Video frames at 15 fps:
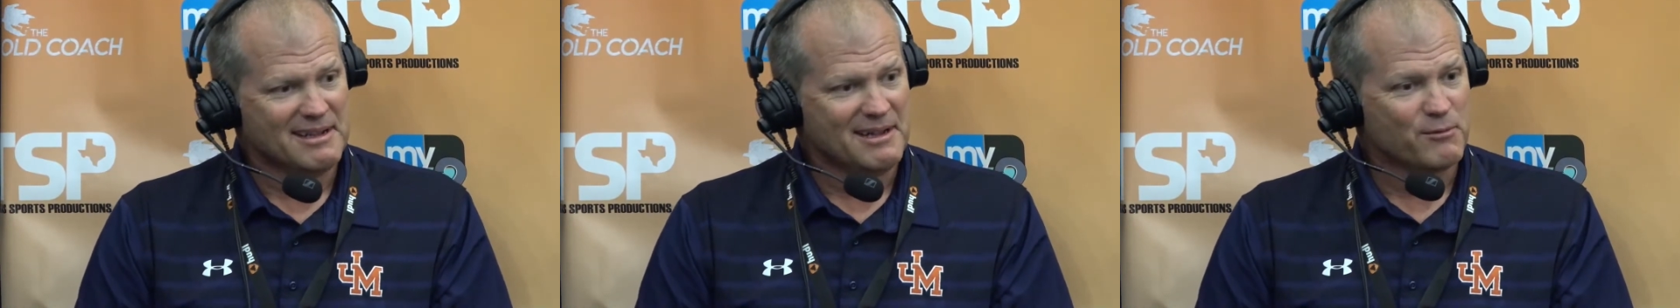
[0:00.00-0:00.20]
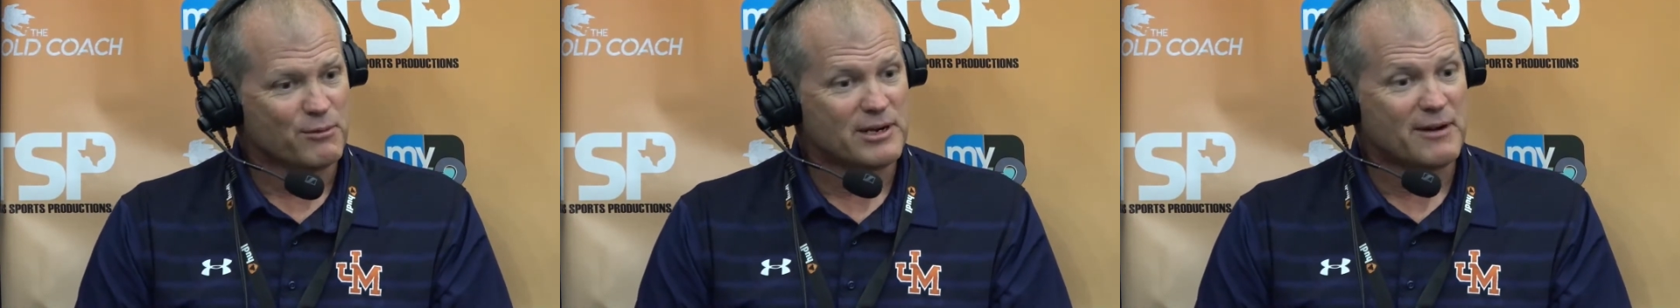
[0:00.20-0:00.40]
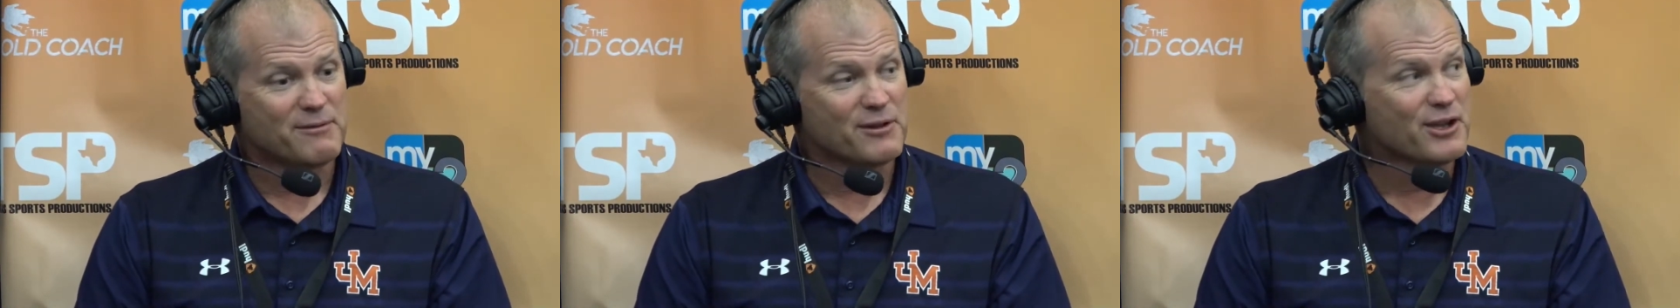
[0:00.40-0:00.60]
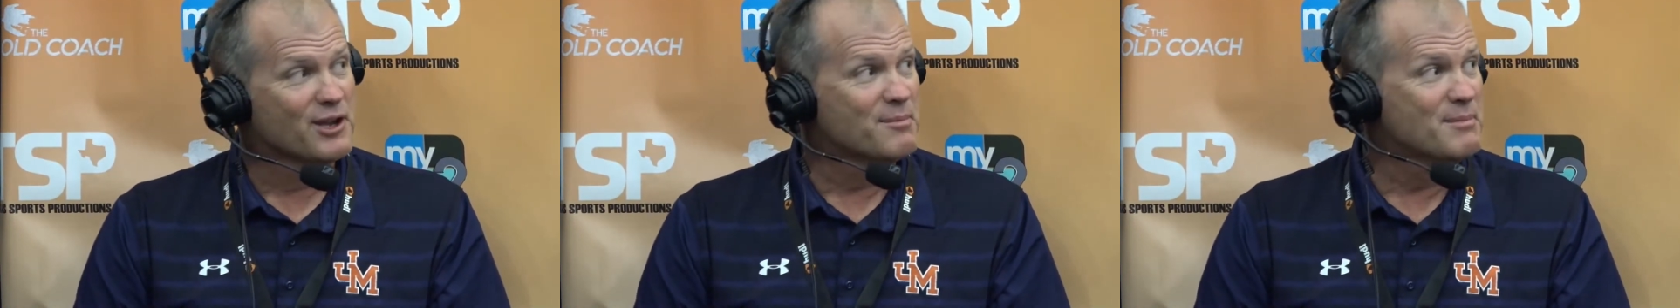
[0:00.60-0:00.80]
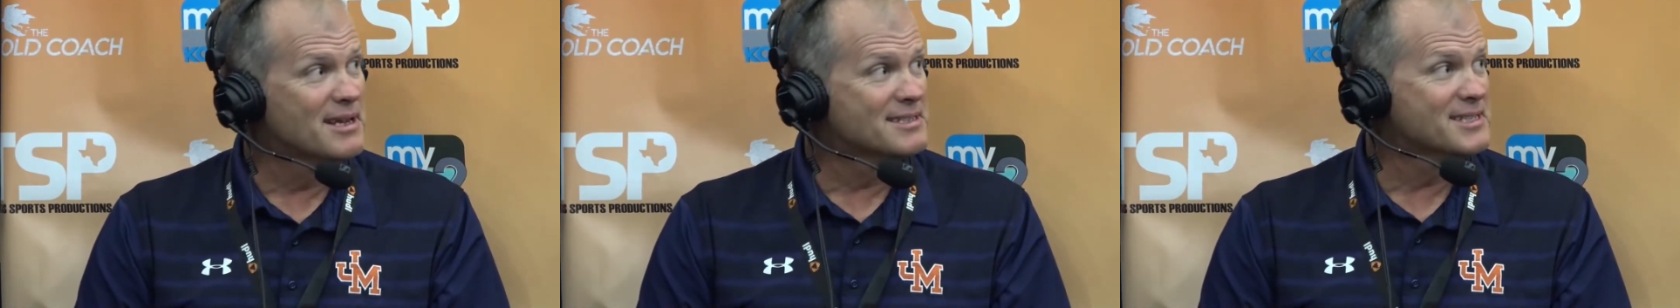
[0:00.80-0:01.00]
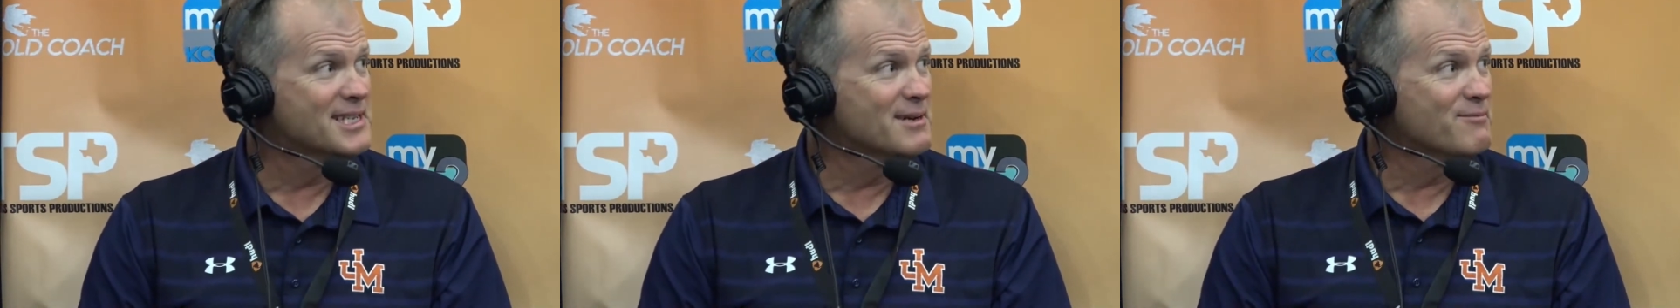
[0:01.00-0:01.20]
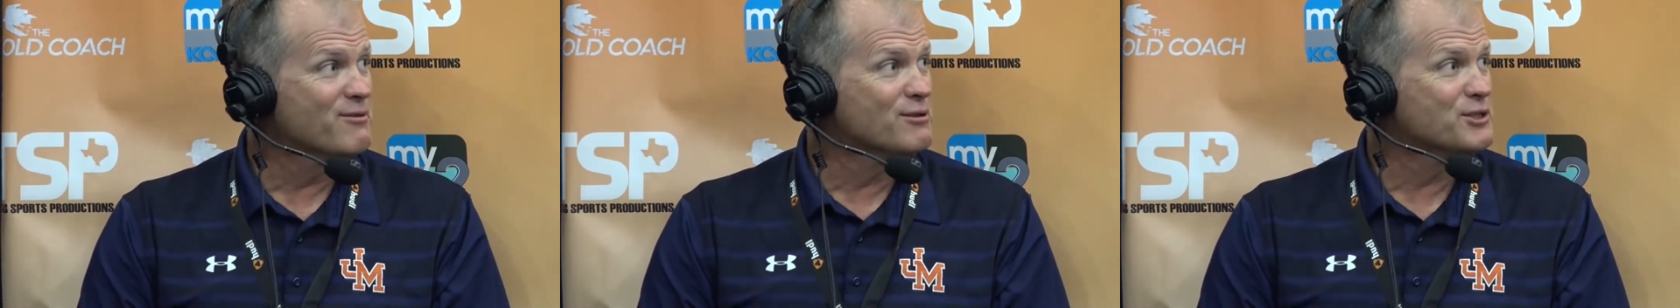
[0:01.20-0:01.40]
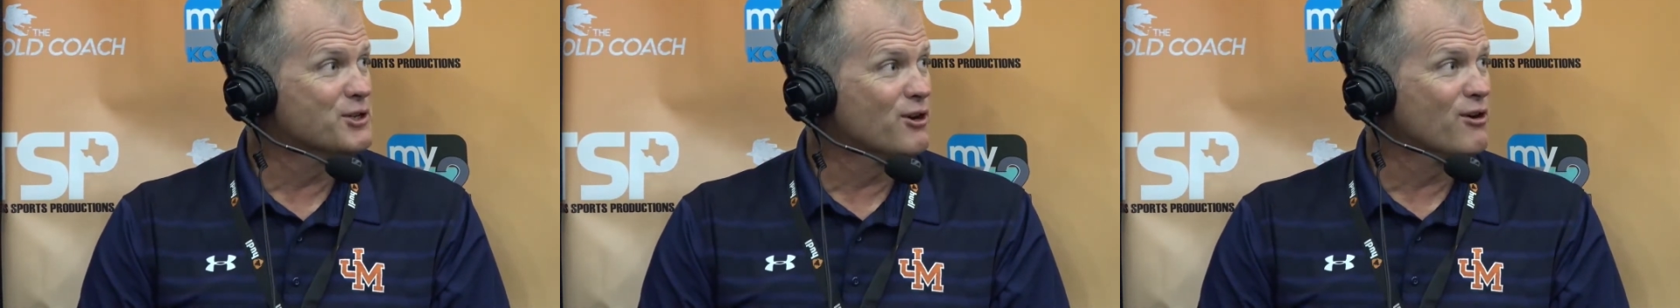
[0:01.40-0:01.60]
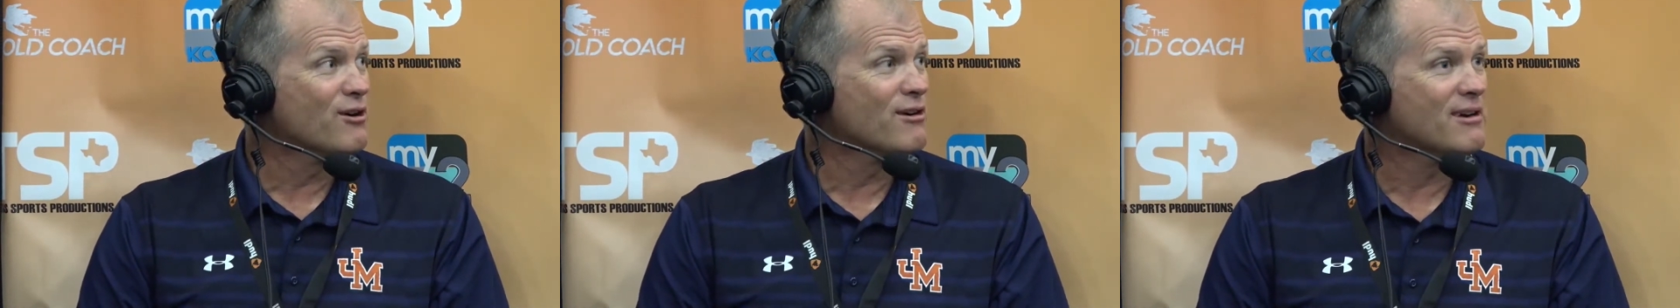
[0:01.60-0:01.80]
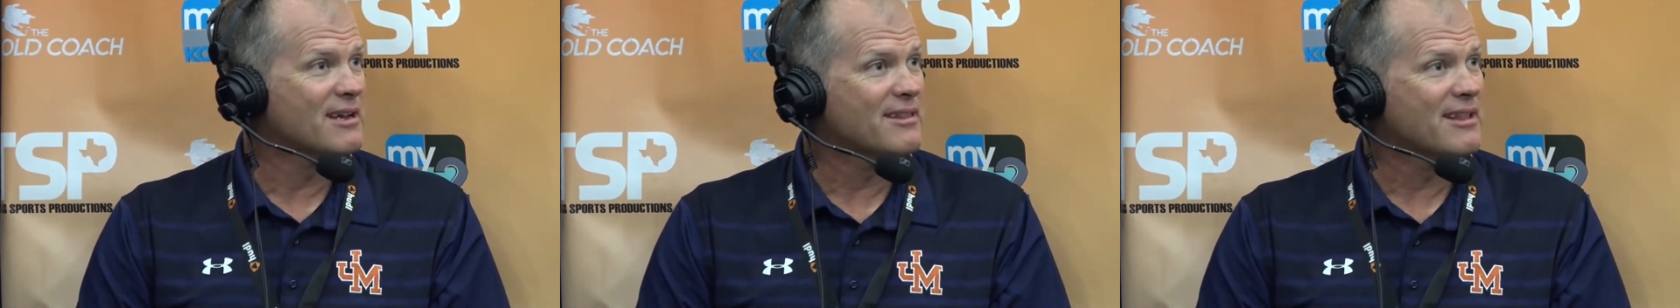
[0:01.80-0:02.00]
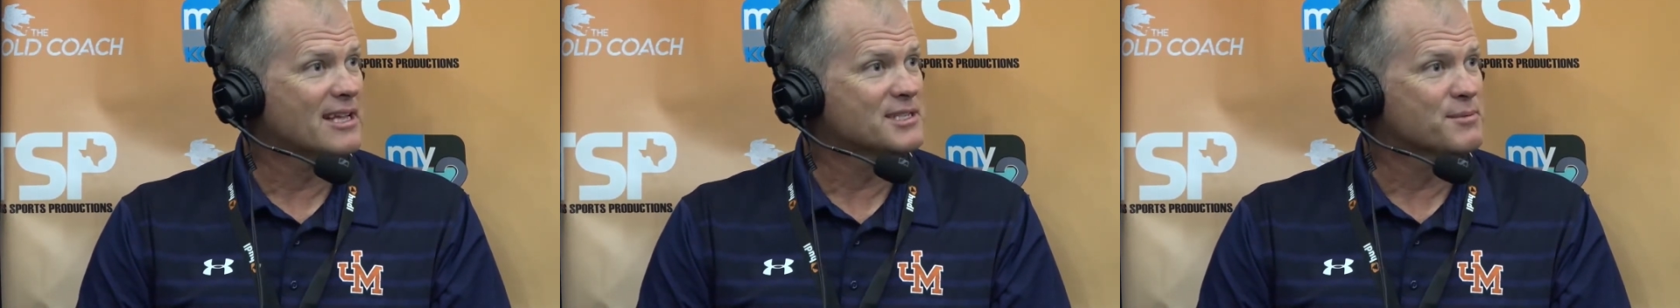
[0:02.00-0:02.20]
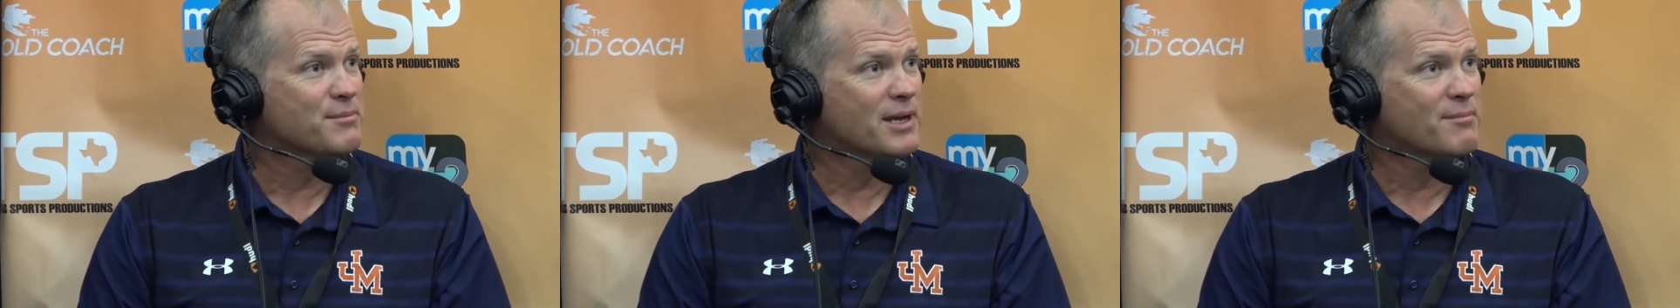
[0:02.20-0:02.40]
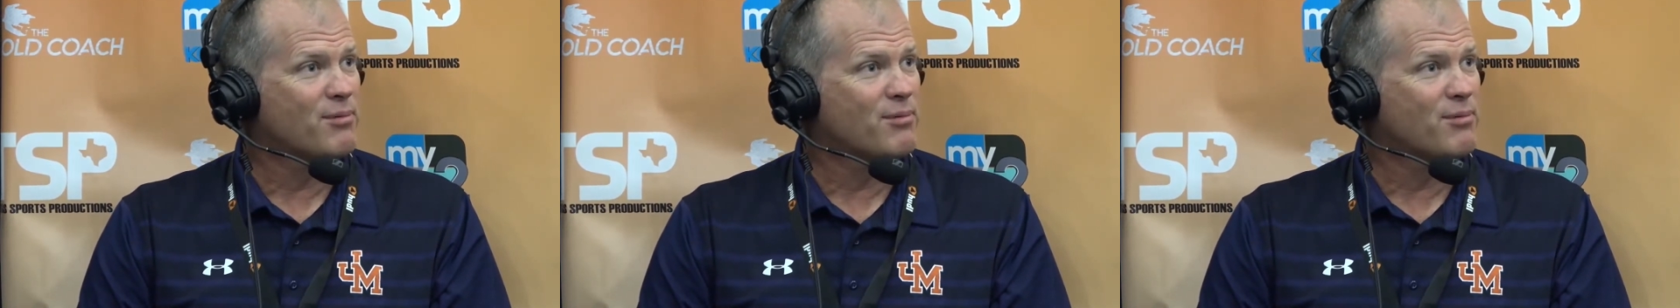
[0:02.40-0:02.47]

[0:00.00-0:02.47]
we're definitely going to miss him for sure, and that's a big